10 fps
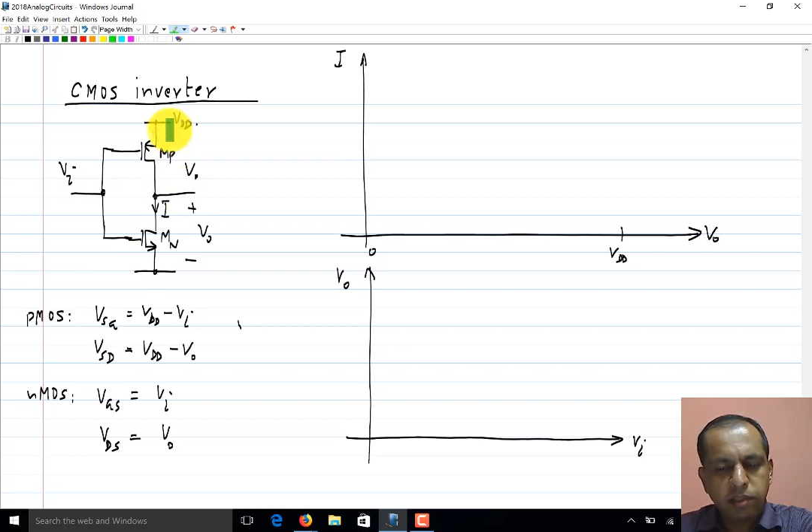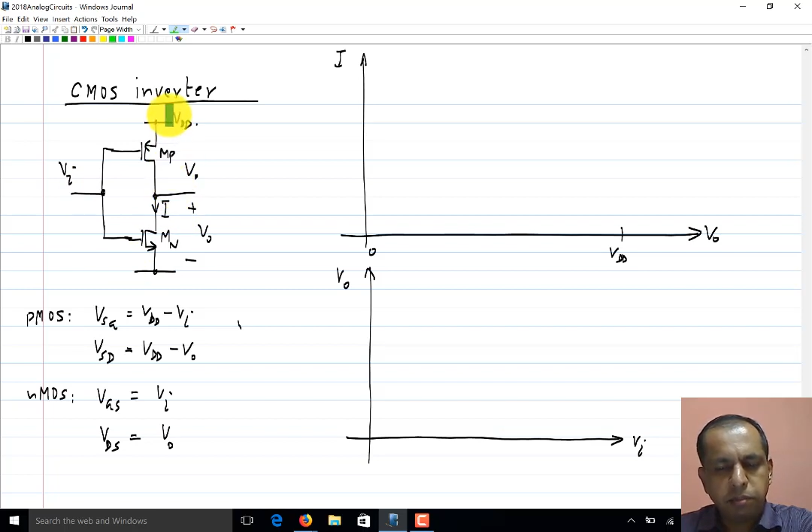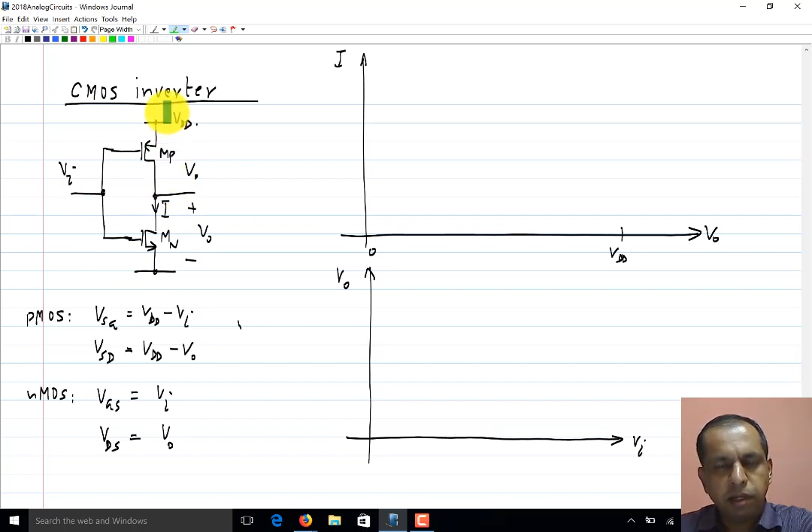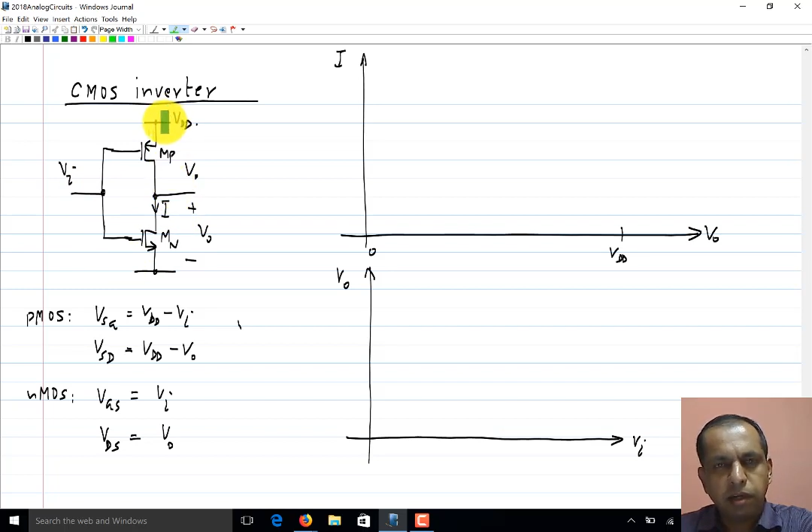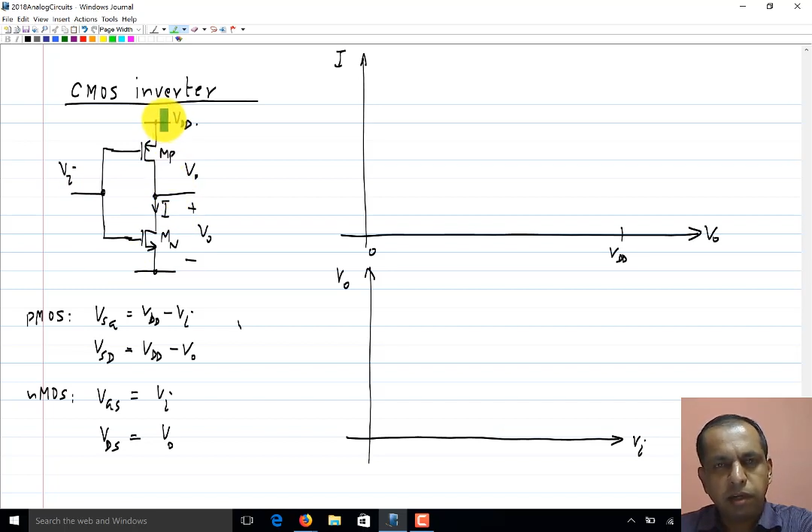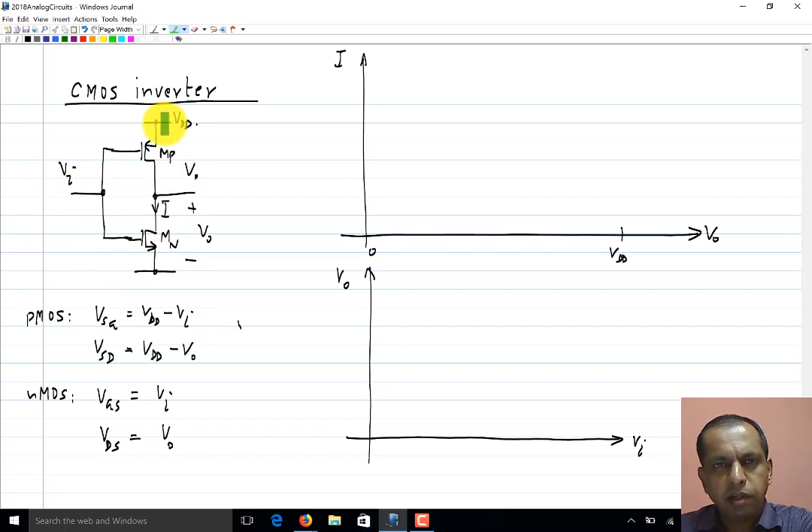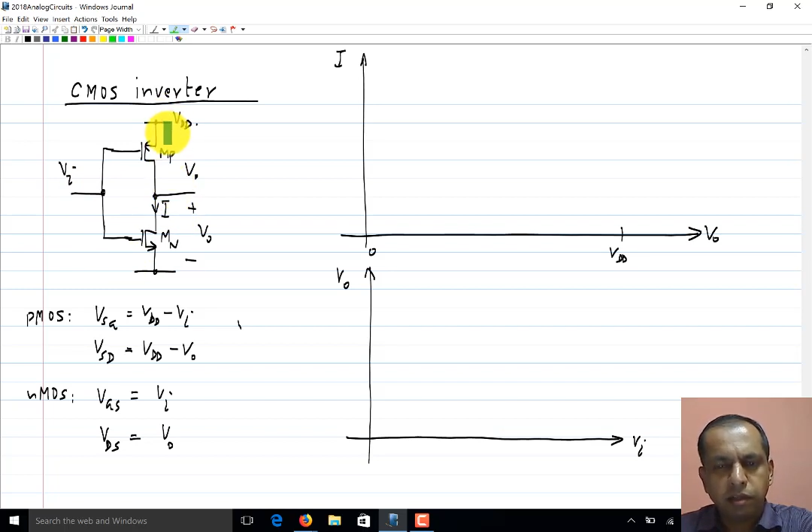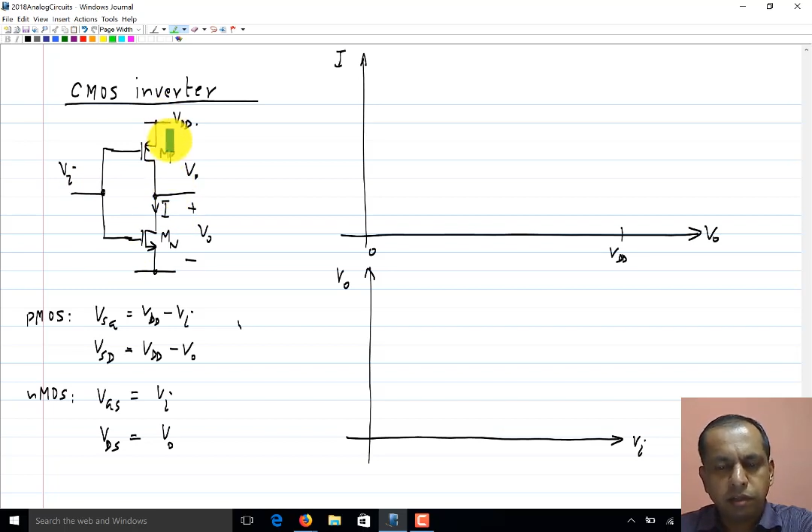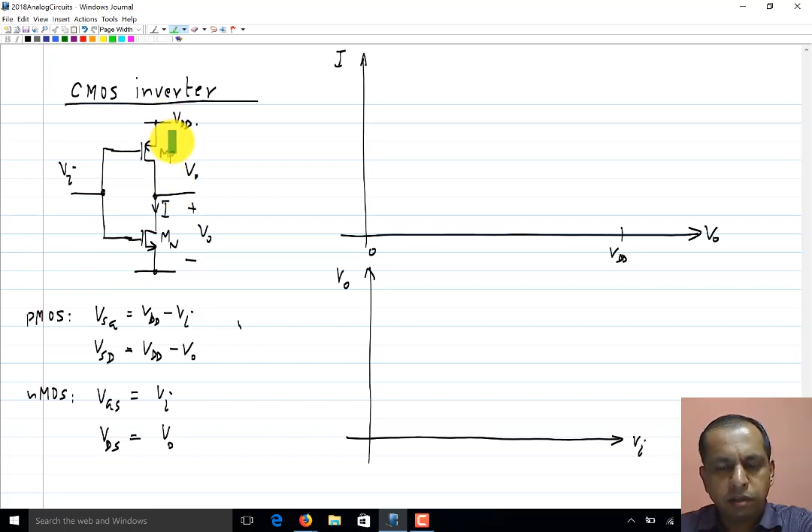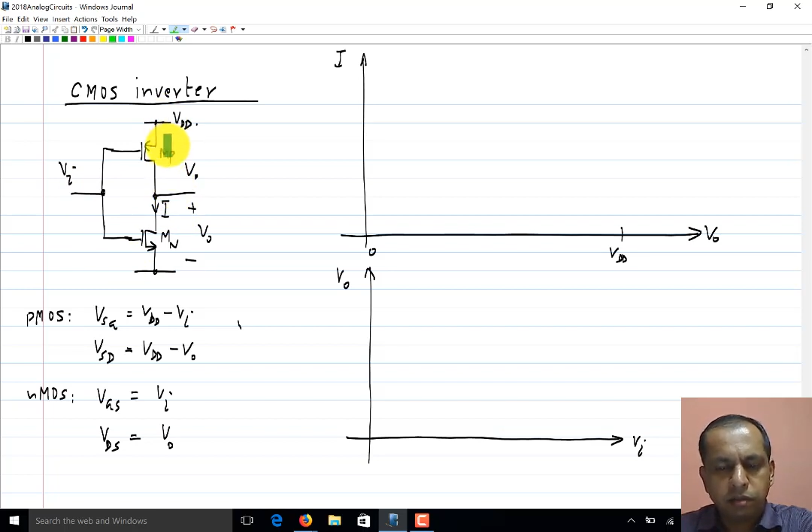
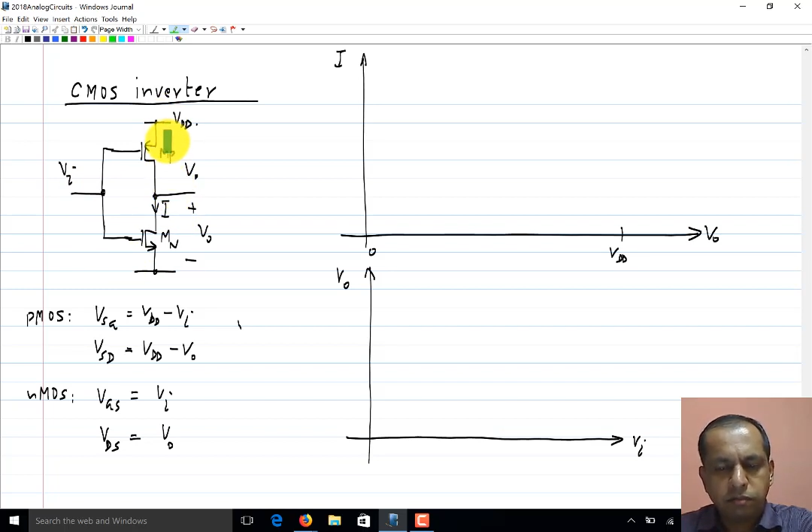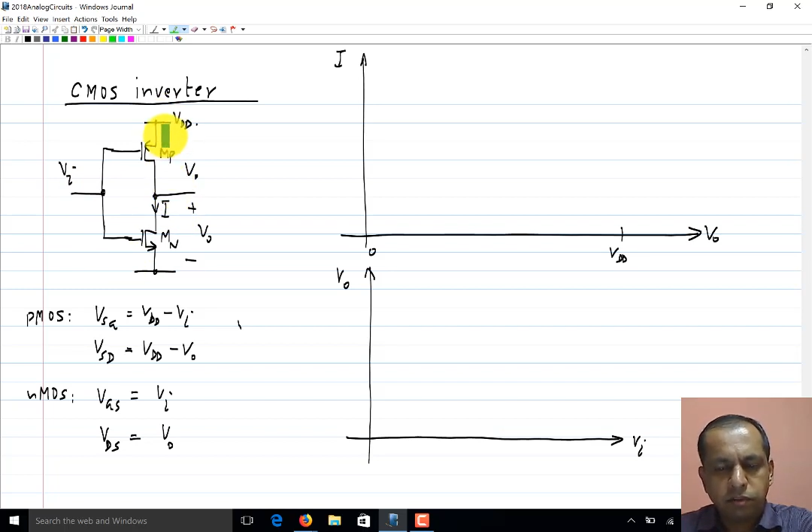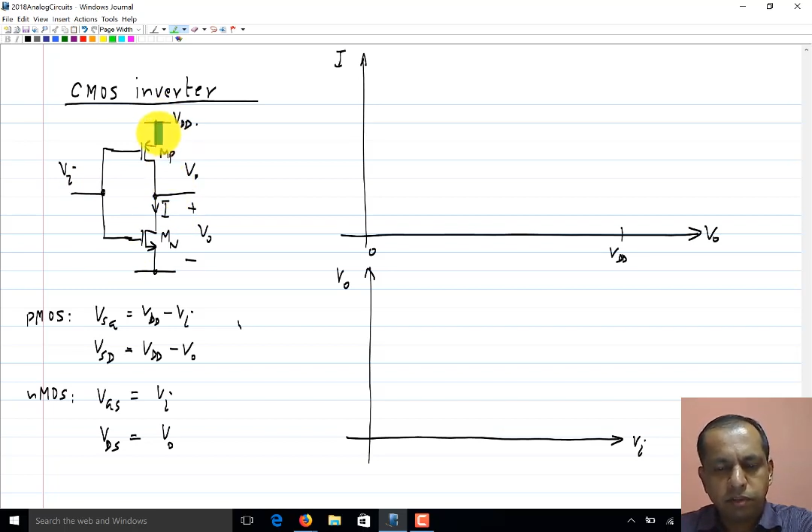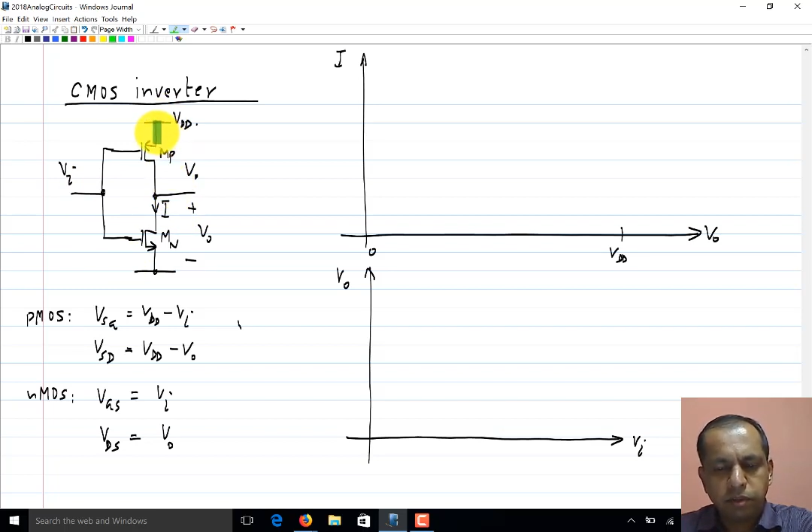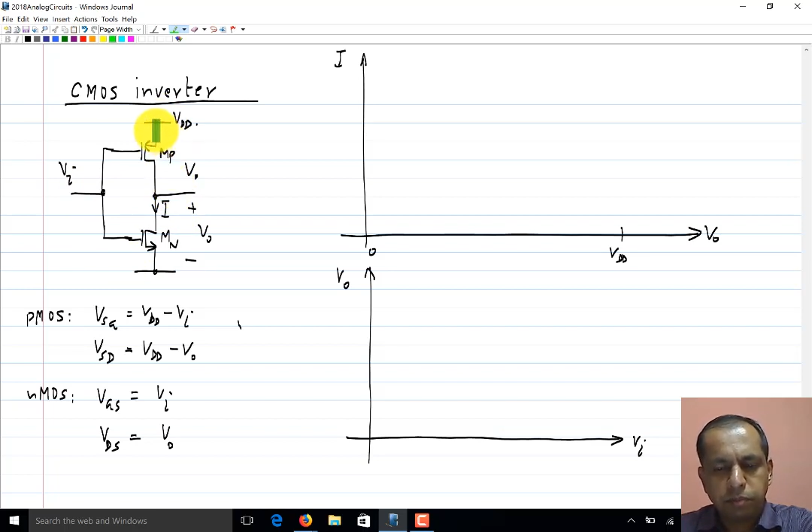Similarly, for